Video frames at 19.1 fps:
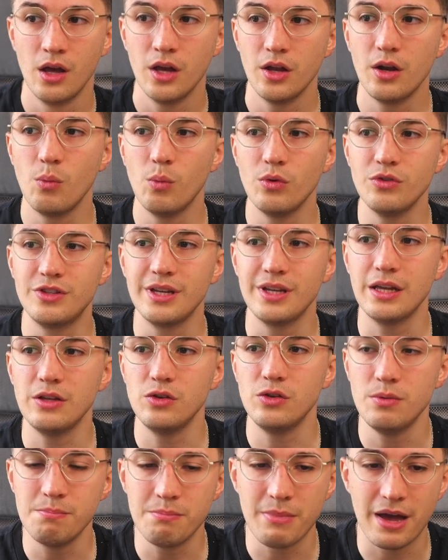Once again,
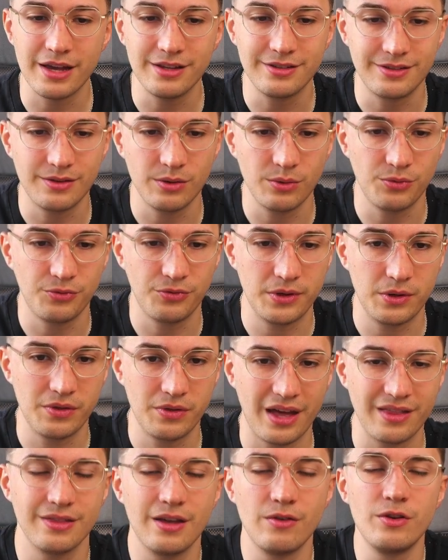you may still feel
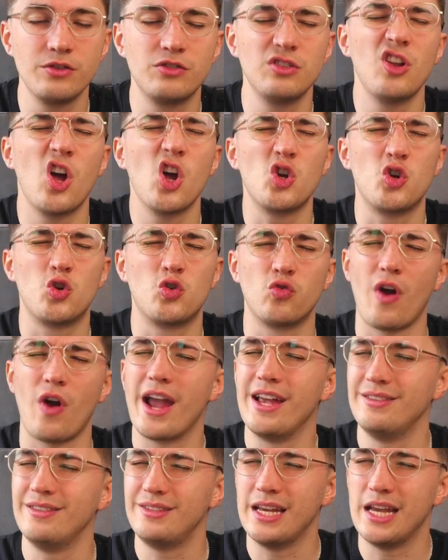that there isn't a
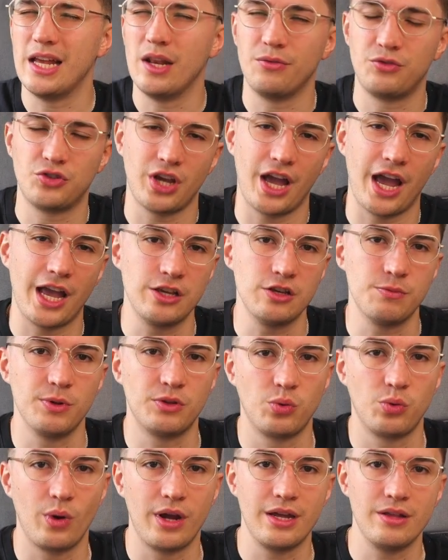great deal of change
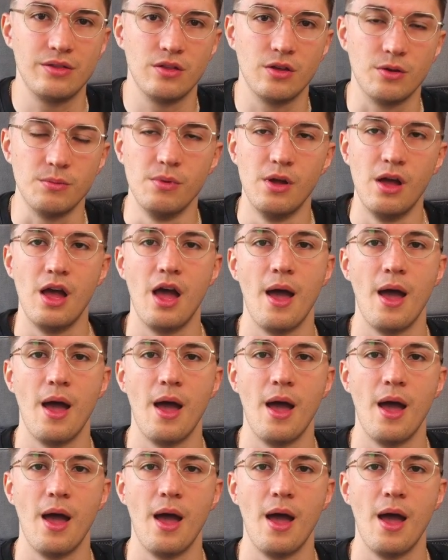between them,